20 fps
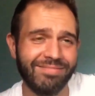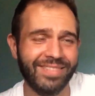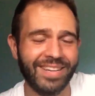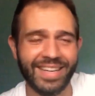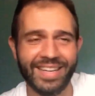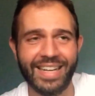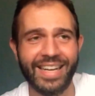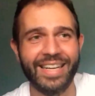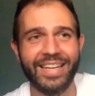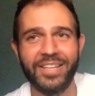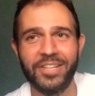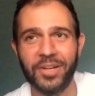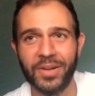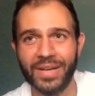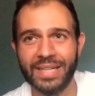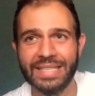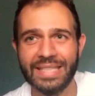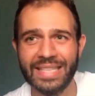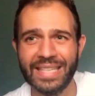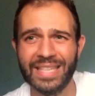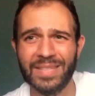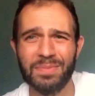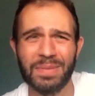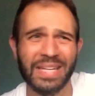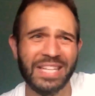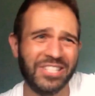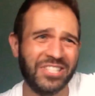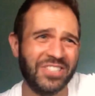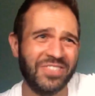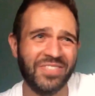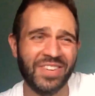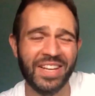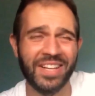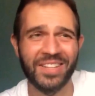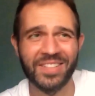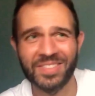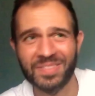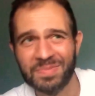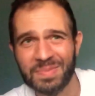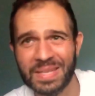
I had no idea, but it just felt